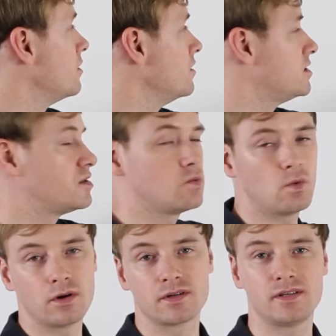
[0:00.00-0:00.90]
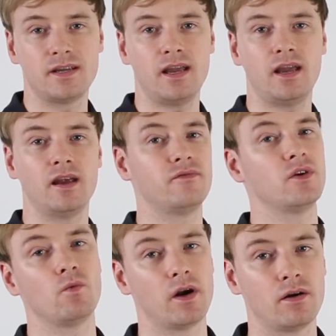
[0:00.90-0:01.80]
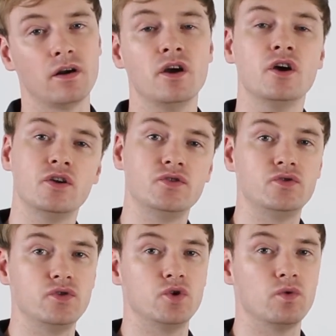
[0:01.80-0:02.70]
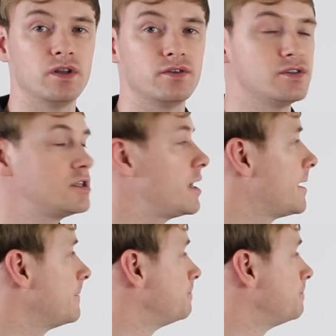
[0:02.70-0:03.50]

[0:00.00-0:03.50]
this works everywhere. Do you understand?